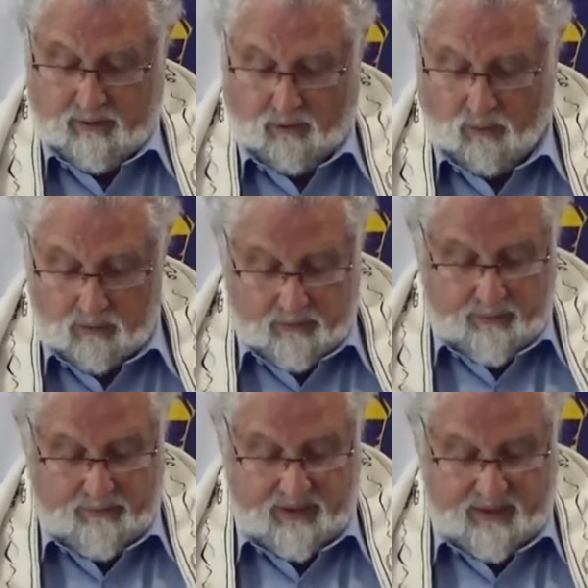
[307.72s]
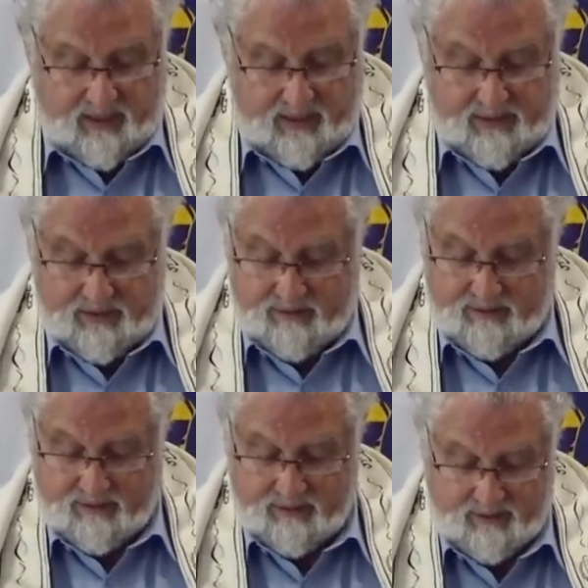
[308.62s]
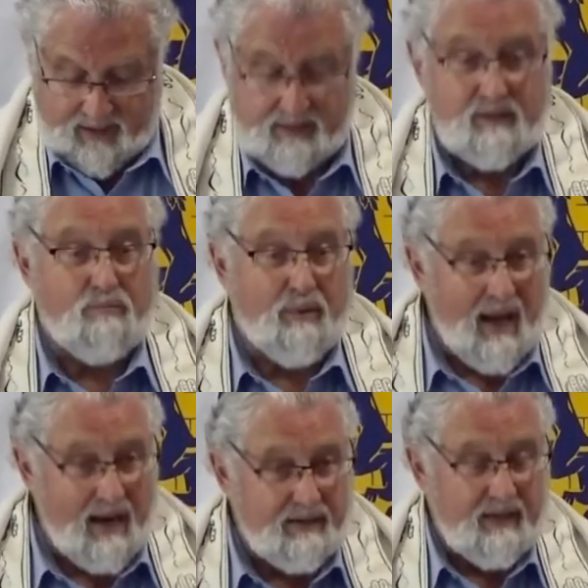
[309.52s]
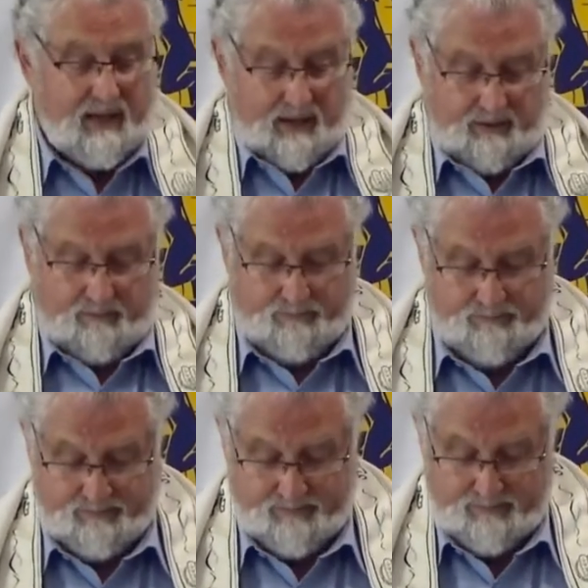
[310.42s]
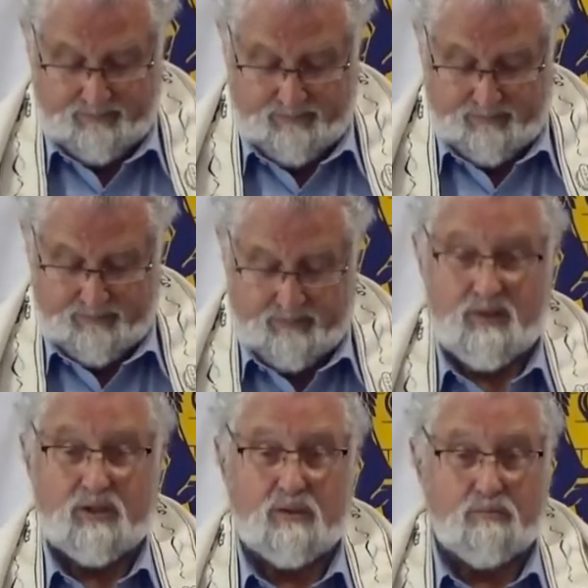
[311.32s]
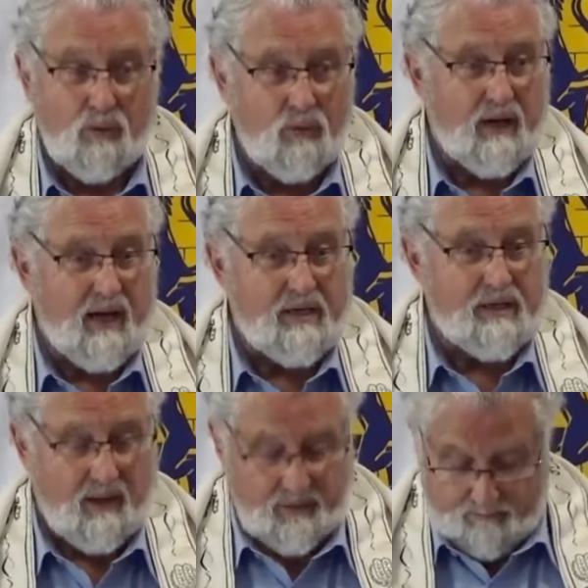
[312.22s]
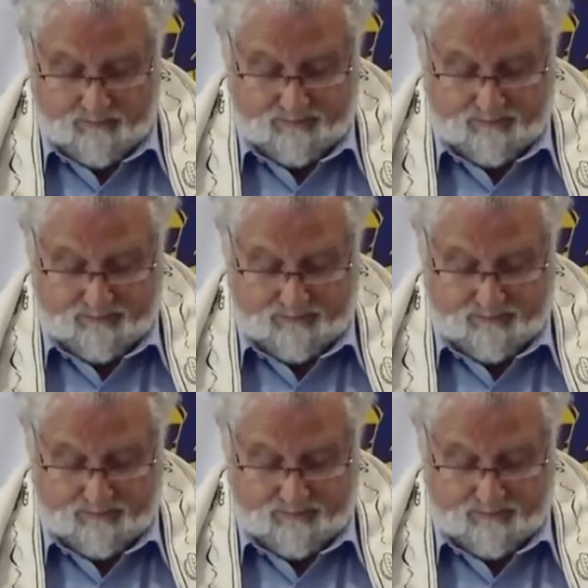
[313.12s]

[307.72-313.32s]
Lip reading: All the refugees had to band together to support each other.